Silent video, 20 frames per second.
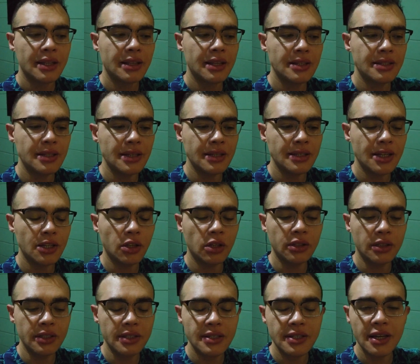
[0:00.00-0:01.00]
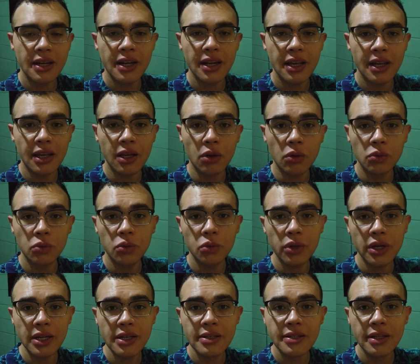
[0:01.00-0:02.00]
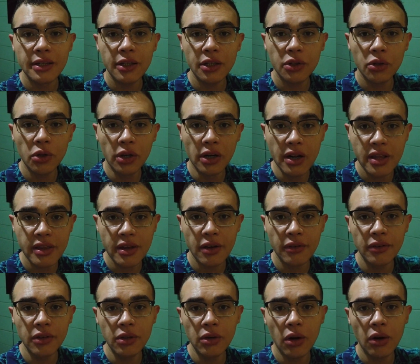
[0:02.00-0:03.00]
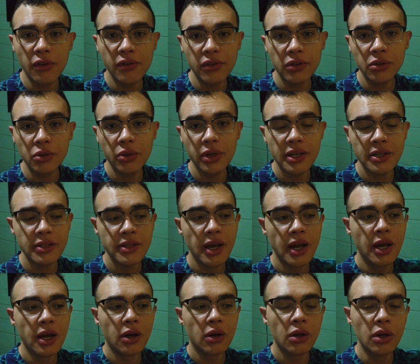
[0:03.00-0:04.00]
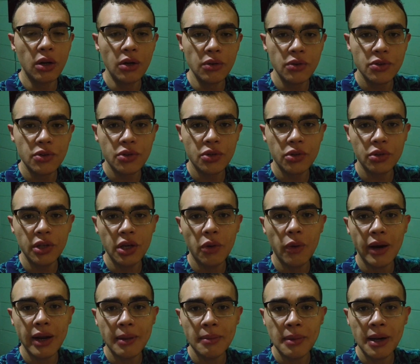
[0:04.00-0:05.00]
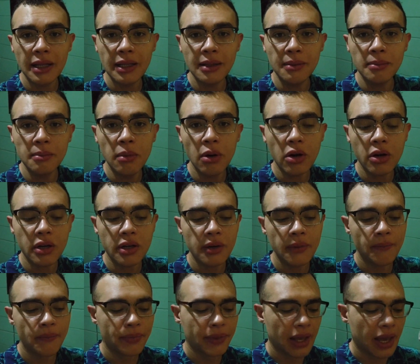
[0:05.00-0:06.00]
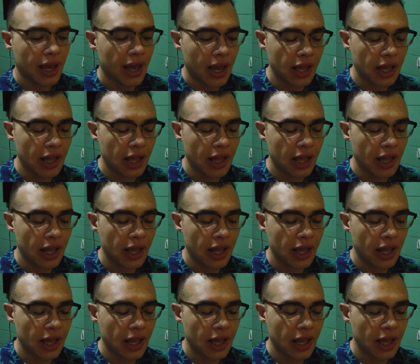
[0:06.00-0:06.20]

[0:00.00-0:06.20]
This is another city in Honduras, in the north of Honduras, close to the Guatemalan border.